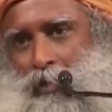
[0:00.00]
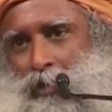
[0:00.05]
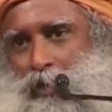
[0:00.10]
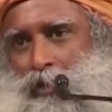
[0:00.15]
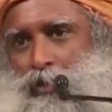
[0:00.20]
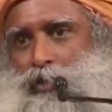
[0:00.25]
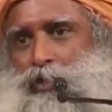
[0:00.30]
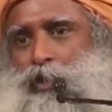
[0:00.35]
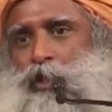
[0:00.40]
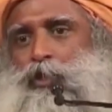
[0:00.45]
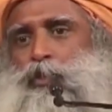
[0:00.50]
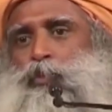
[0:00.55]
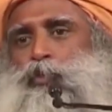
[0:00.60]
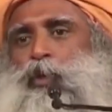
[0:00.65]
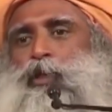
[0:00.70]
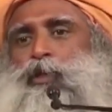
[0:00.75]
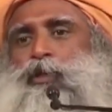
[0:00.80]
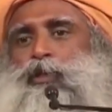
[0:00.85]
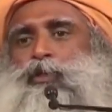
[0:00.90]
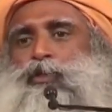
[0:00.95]
It just
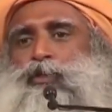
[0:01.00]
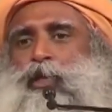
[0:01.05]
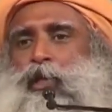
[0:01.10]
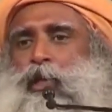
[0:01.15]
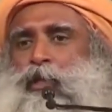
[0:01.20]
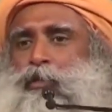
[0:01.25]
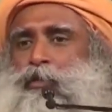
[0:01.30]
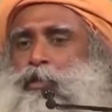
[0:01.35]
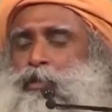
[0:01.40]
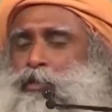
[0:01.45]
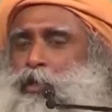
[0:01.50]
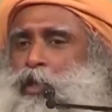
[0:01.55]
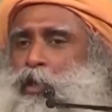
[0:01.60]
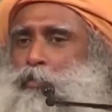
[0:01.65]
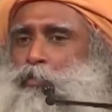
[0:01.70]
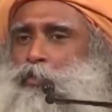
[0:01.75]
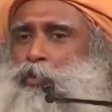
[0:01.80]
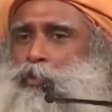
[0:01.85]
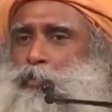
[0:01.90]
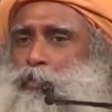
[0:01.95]
went and sat in the
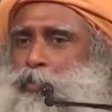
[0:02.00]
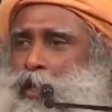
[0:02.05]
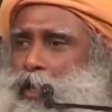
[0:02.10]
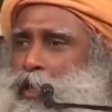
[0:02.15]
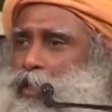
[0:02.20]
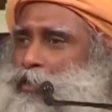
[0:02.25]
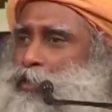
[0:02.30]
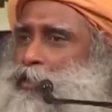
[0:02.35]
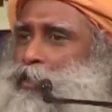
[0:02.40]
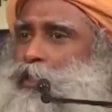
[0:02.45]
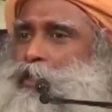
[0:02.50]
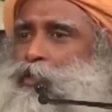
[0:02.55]
topmost branch